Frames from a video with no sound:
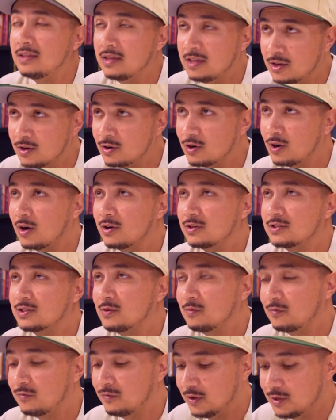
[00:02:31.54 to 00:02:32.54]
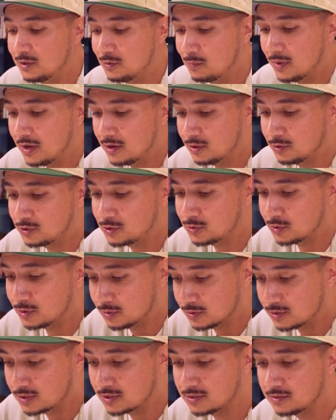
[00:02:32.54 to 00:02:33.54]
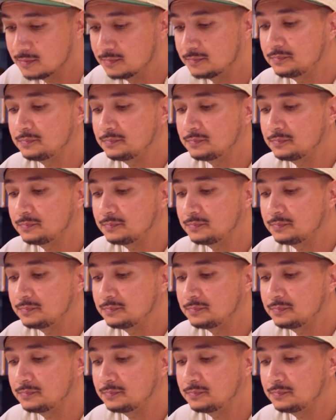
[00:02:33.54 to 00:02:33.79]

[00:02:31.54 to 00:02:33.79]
Here are some fundamental truths.